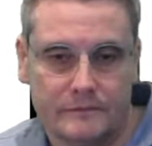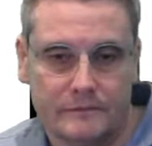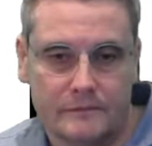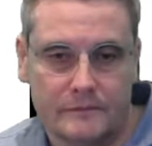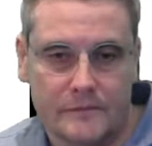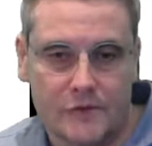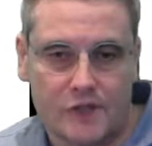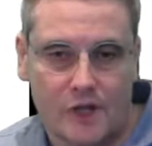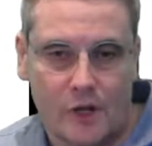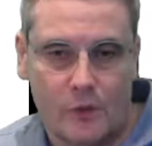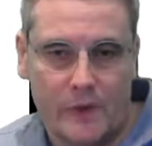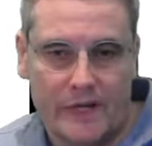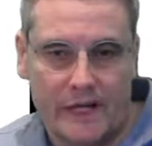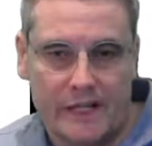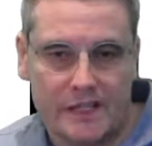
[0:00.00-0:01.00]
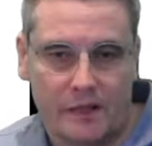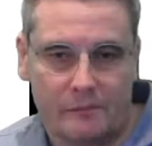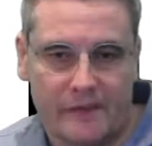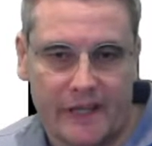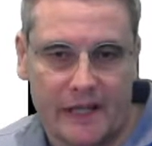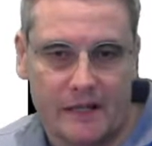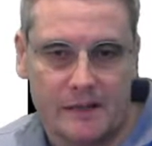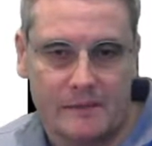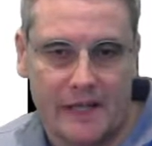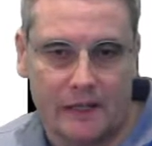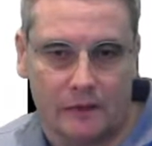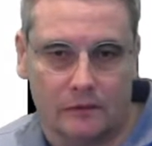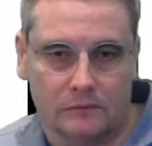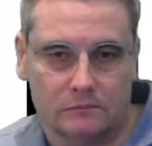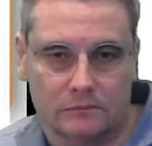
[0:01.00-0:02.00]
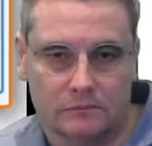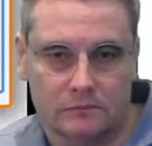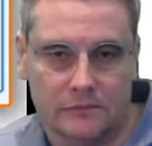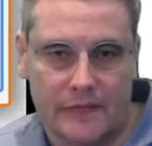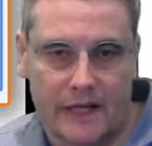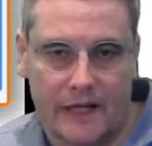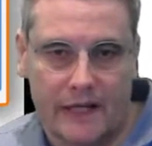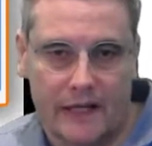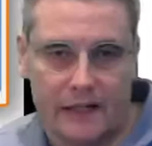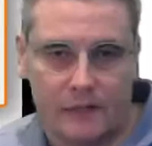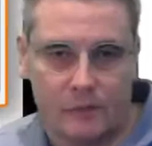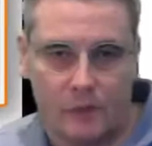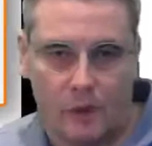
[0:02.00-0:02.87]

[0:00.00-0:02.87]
So we need something in the middle. And